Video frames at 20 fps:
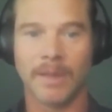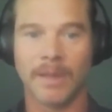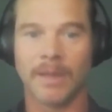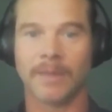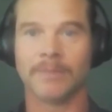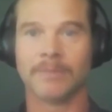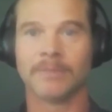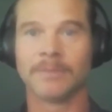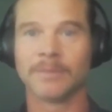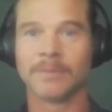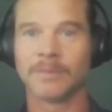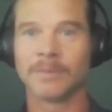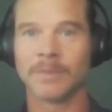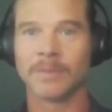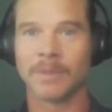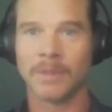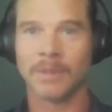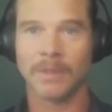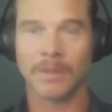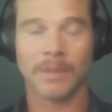um,
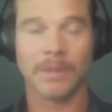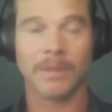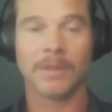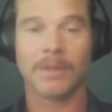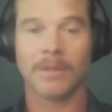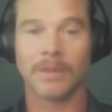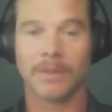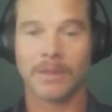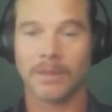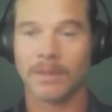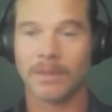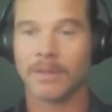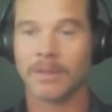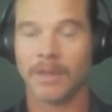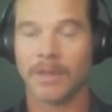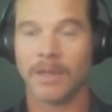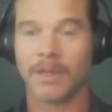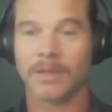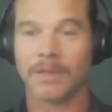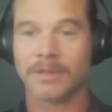
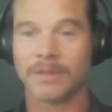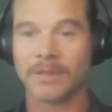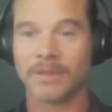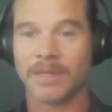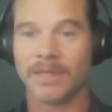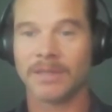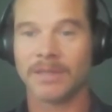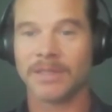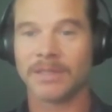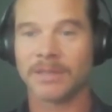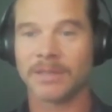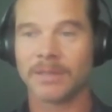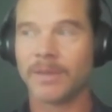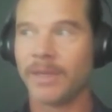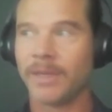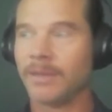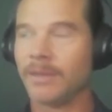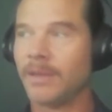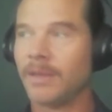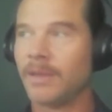yeah, so that's
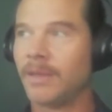great.